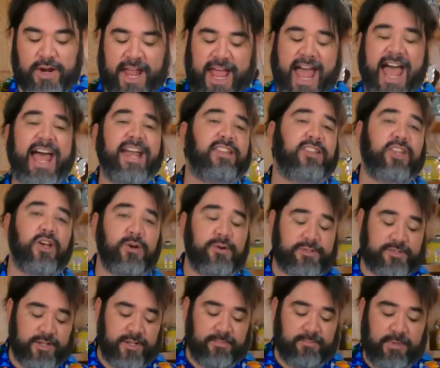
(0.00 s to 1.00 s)
wanna add
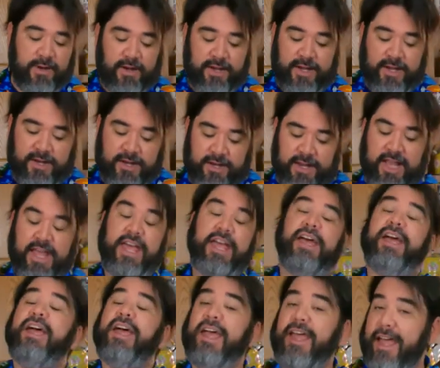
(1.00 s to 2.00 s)
those to the bucket
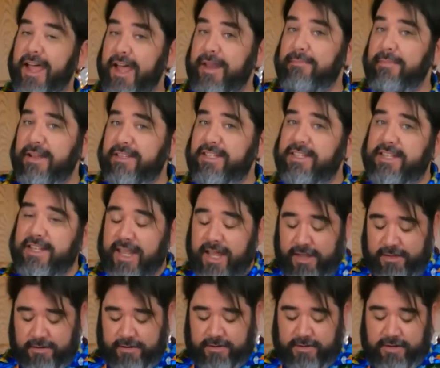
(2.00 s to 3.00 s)
and mix it
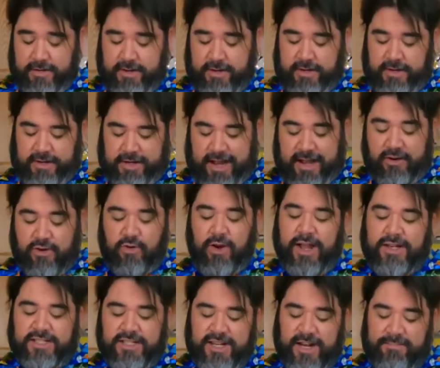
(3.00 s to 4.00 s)
together. Now,
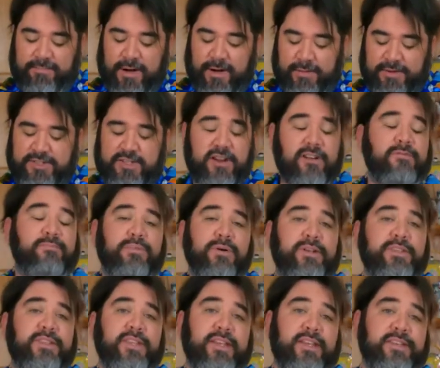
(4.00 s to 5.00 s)
granted, I probably should have
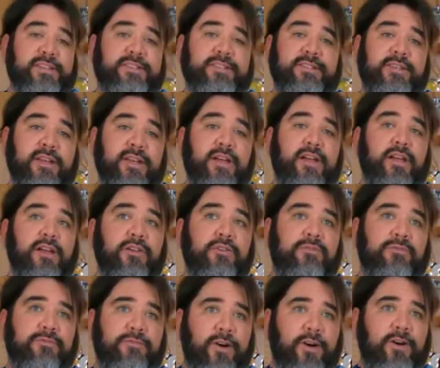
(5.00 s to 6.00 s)
put this
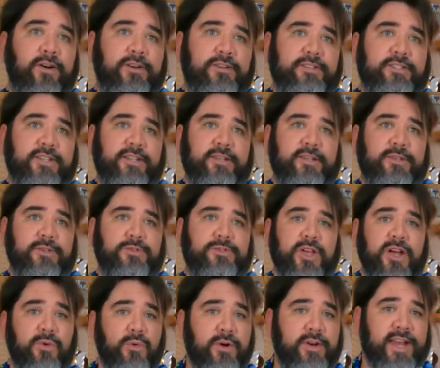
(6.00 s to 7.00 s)
first
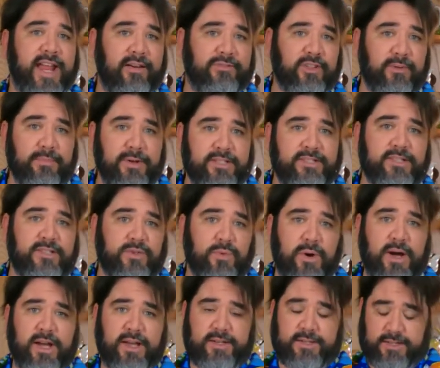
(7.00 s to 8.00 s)
so I wouldn't have to mix it
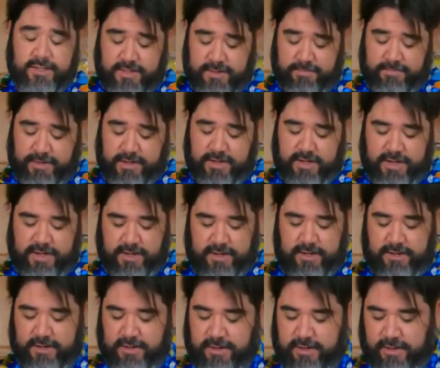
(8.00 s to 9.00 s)
twice, but uh,
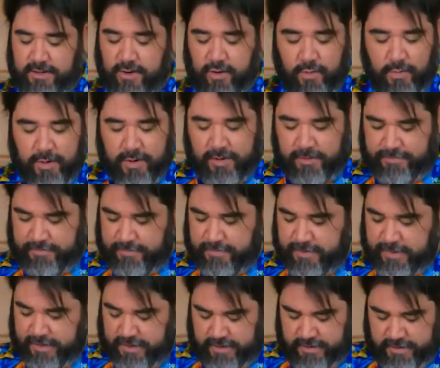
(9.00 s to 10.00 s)
oh well.
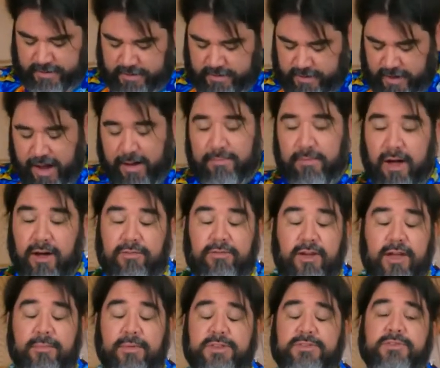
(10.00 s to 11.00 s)
I'm not
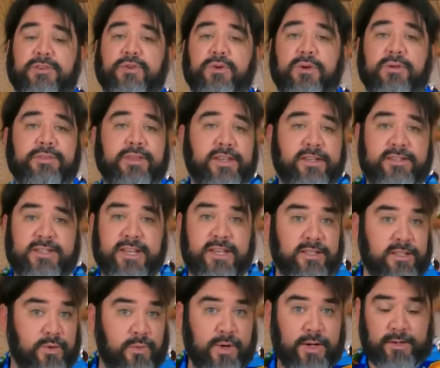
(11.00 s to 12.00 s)
famous for doing things the
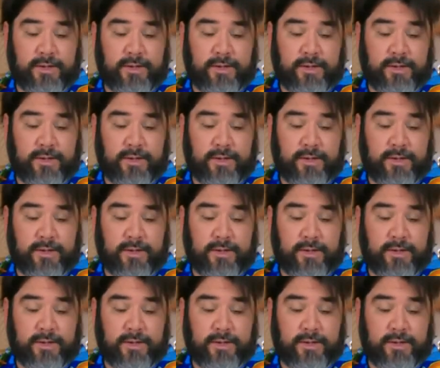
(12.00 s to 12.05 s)
easy